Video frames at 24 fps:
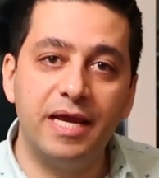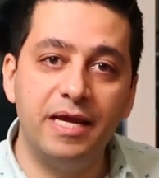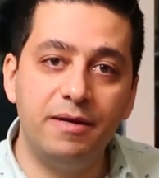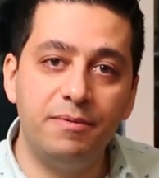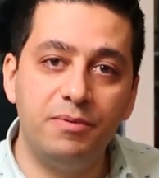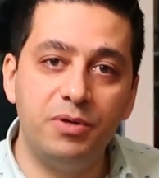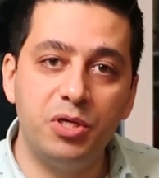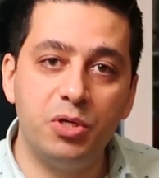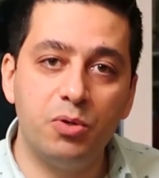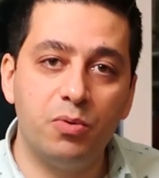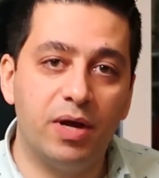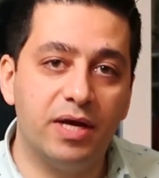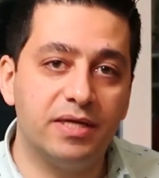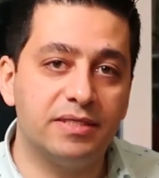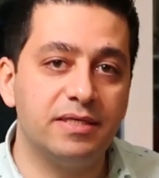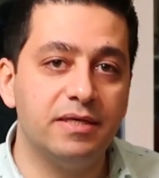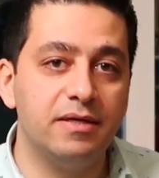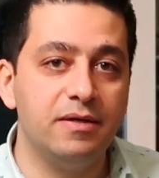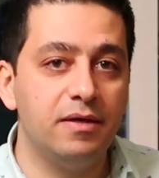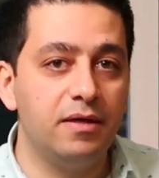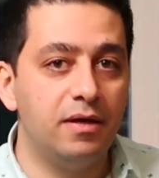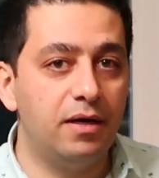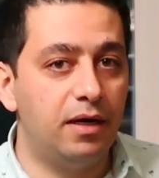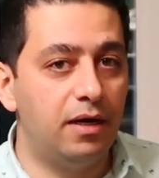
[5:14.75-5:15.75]
A W S
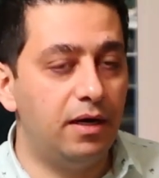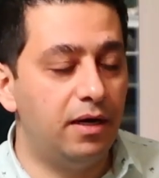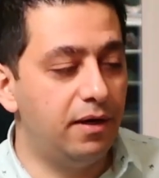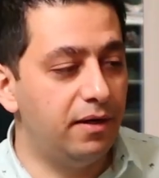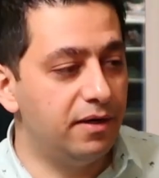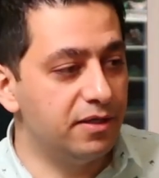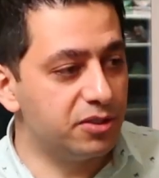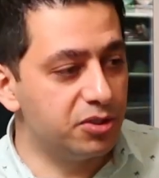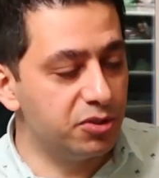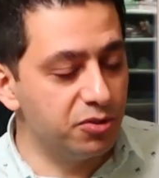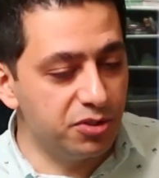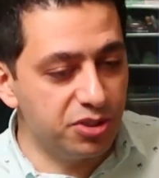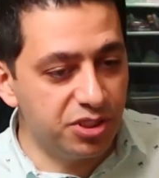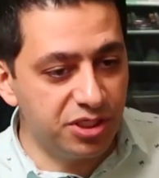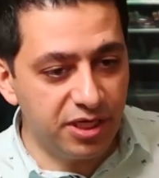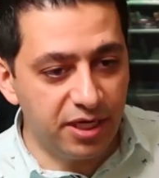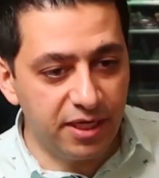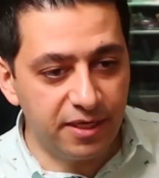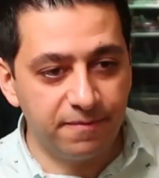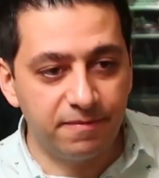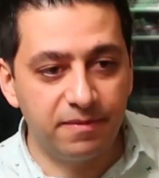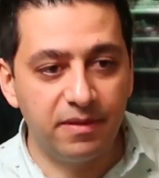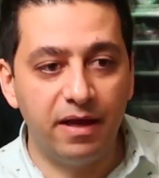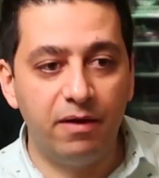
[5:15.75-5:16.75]
uh,
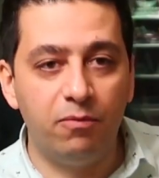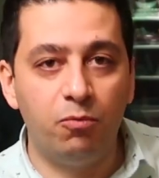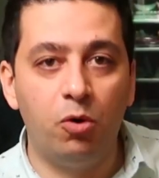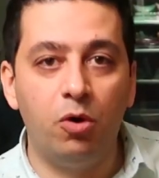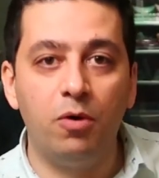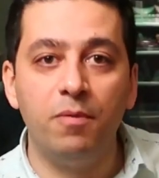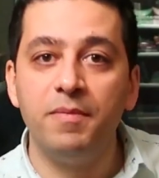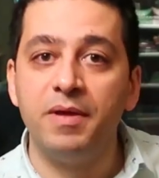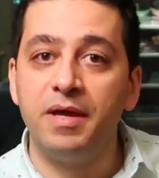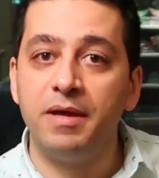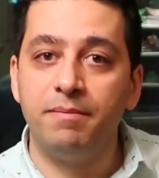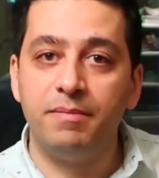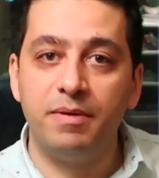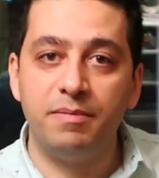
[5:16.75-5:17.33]
associate level,